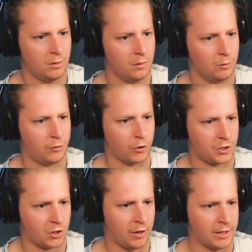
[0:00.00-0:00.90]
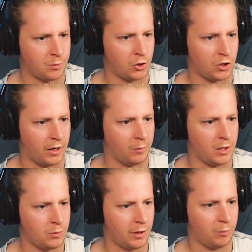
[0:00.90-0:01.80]
We've got yeah, a science annoying. machine,
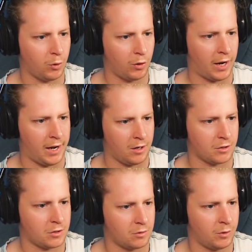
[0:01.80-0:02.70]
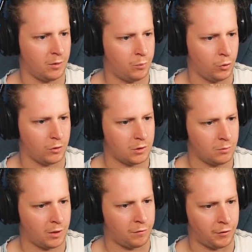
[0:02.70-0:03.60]
means we can spot. build a house. We can put,
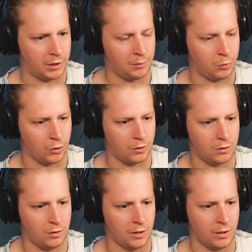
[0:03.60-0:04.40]
we can finally oh, put yeah.